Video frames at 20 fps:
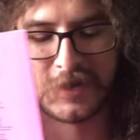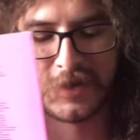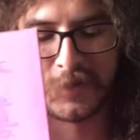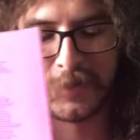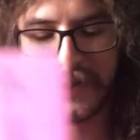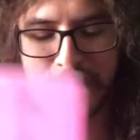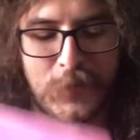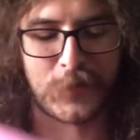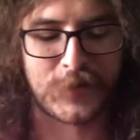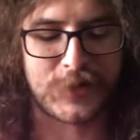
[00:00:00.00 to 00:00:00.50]

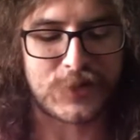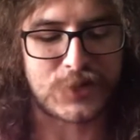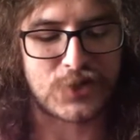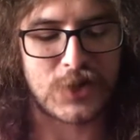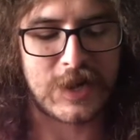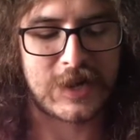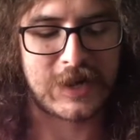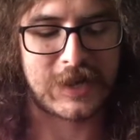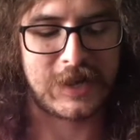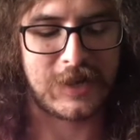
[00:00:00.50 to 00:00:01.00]
before you
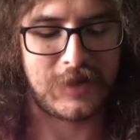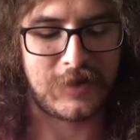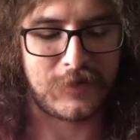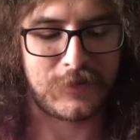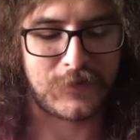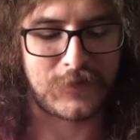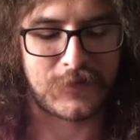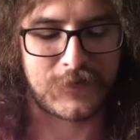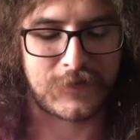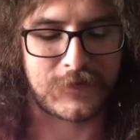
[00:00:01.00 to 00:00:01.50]
try to
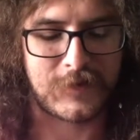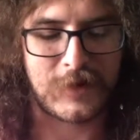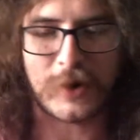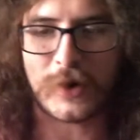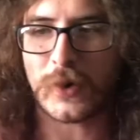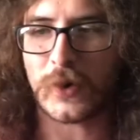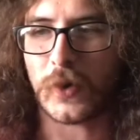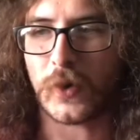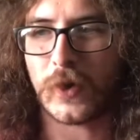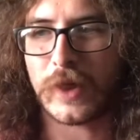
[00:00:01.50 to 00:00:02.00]
give a
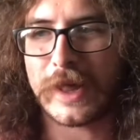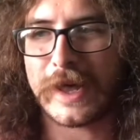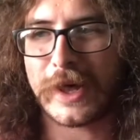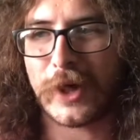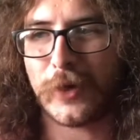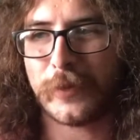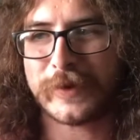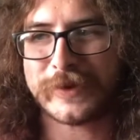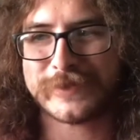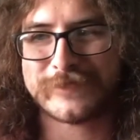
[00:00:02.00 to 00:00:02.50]
whole
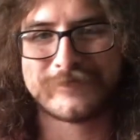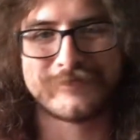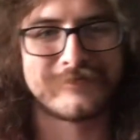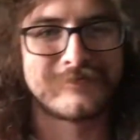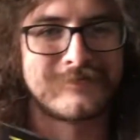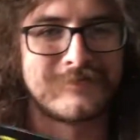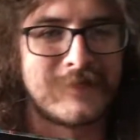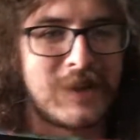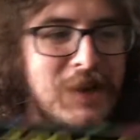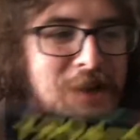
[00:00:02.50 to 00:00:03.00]
album
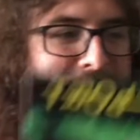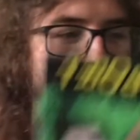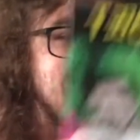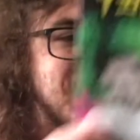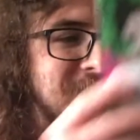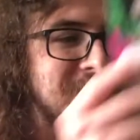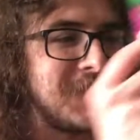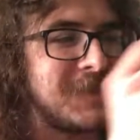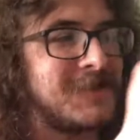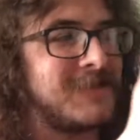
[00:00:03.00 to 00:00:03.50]
a
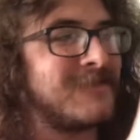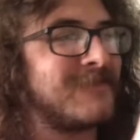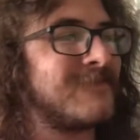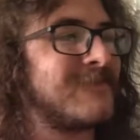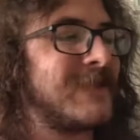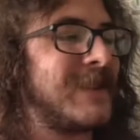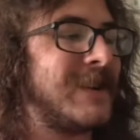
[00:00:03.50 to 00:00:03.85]
listen.